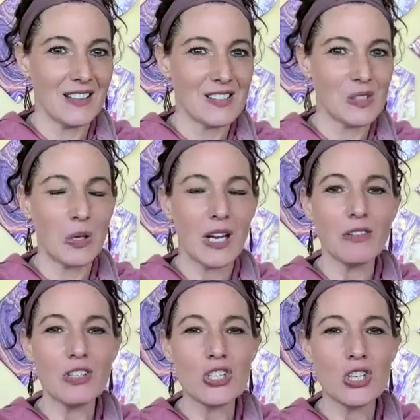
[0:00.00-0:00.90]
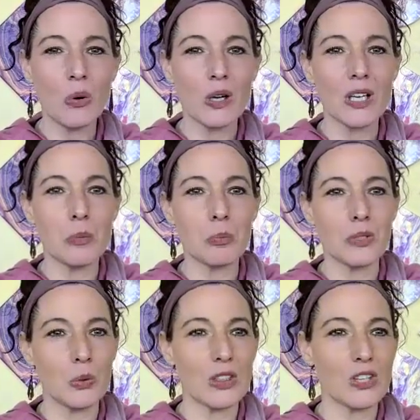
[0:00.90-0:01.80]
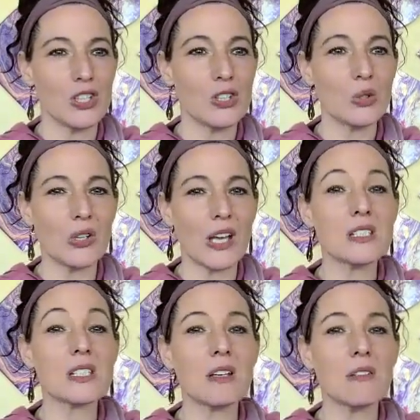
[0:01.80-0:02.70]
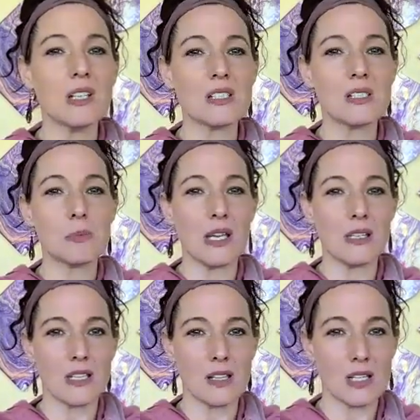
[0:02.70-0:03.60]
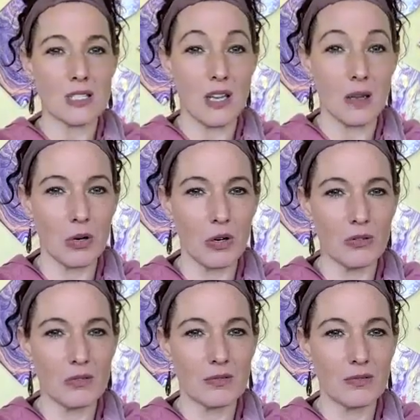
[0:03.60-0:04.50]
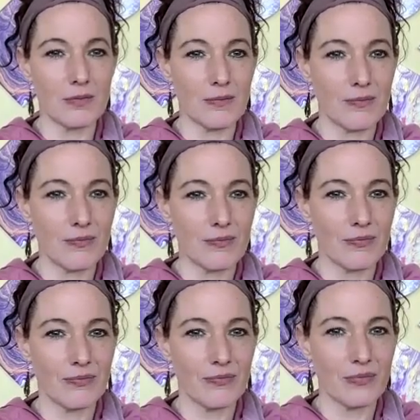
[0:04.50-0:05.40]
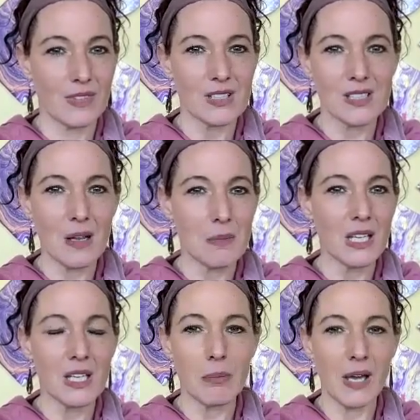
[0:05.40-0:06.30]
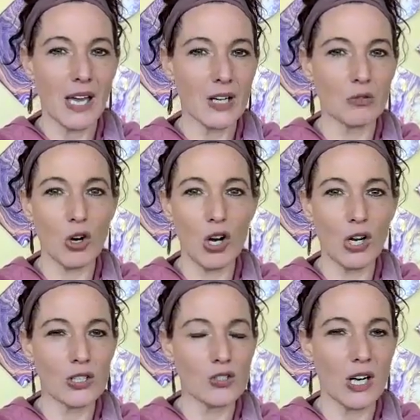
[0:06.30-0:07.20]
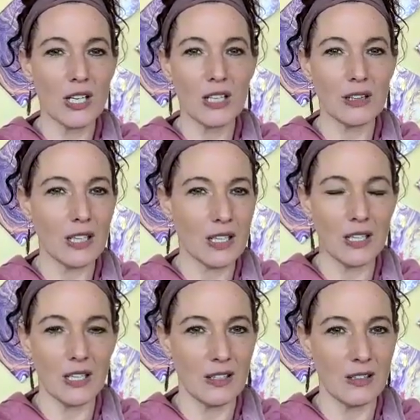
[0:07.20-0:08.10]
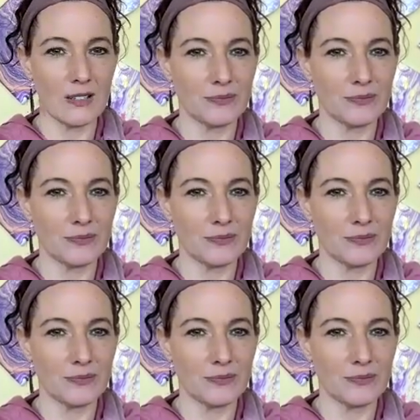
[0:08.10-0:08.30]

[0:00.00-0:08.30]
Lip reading: So whatever's showing up with you, let's give it a space at the table. Let's not make it bad and wrong and try to enlighten it.